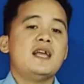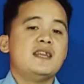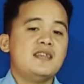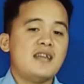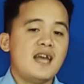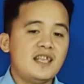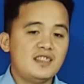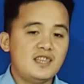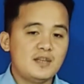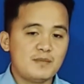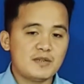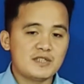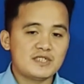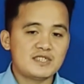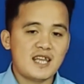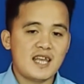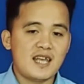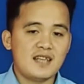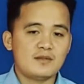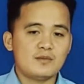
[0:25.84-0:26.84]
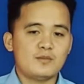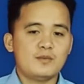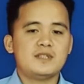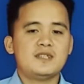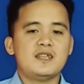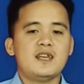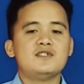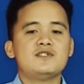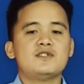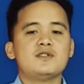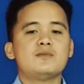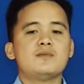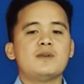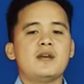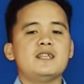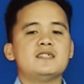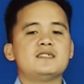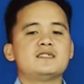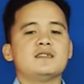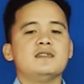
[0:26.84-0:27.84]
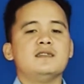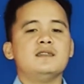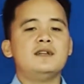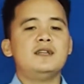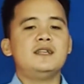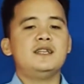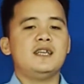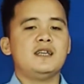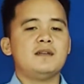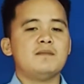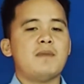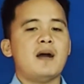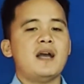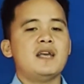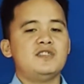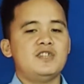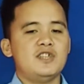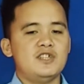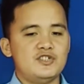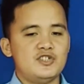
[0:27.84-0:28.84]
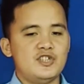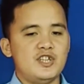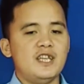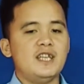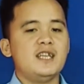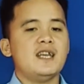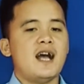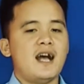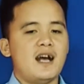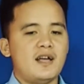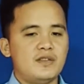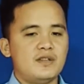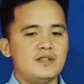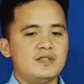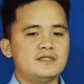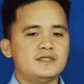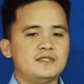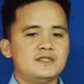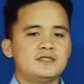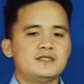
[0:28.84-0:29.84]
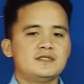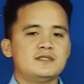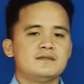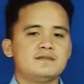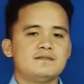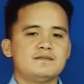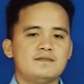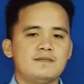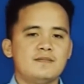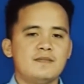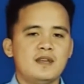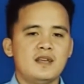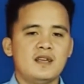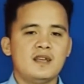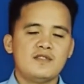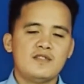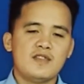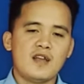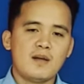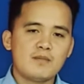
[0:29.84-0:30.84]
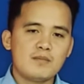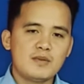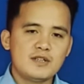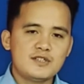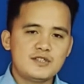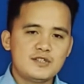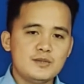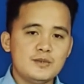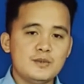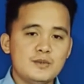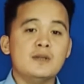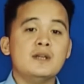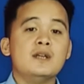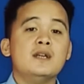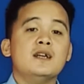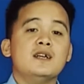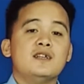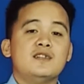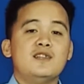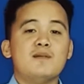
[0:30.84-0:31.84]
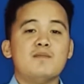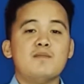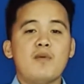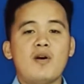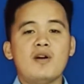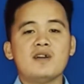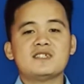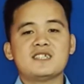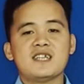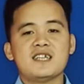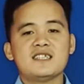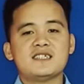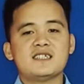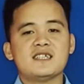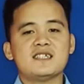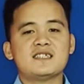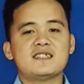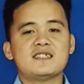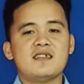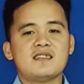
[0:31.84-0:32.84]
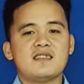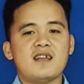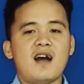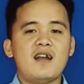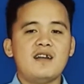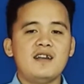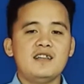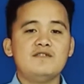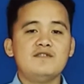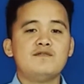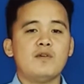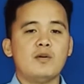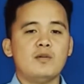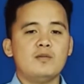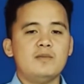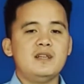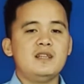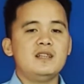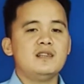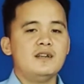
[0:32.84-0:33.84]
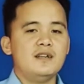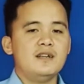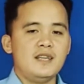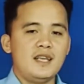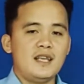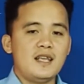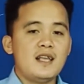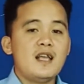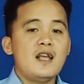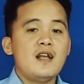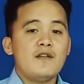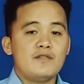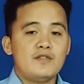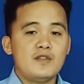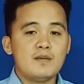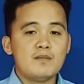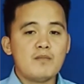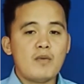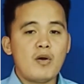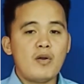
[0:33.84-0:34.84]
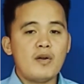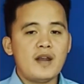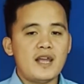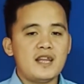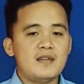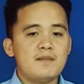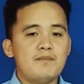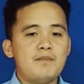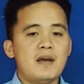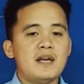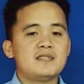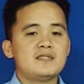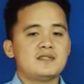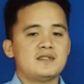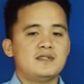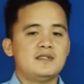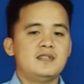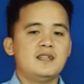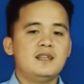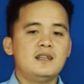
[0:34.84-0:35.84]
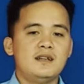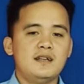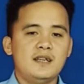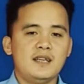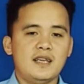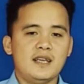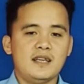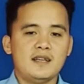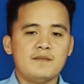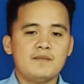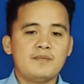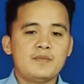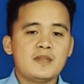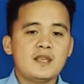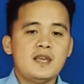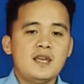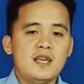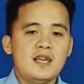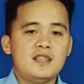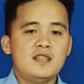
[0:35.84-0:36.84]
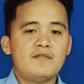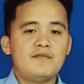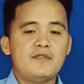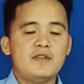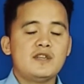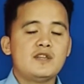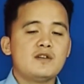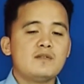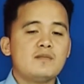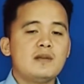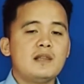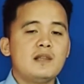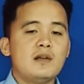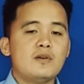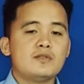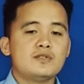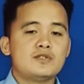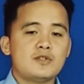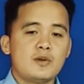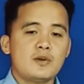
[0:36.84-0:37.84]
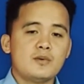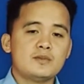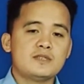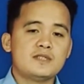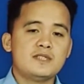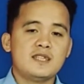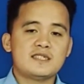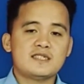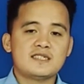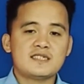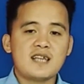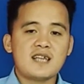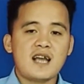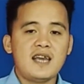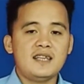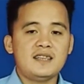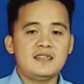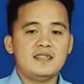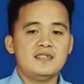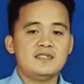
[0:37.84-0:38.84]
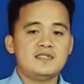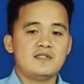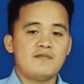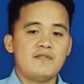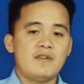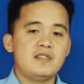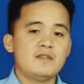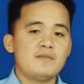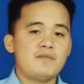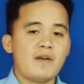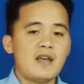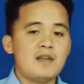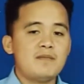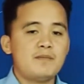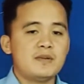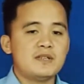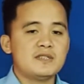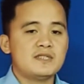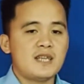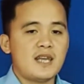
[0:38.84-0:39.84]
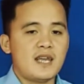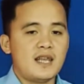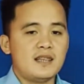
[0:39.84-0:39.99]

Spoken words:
90% retention rates learning by teaching others. Number two, the more senses that are involved in learning, the more and the better the learning. In the figure below shows that sight is 75%,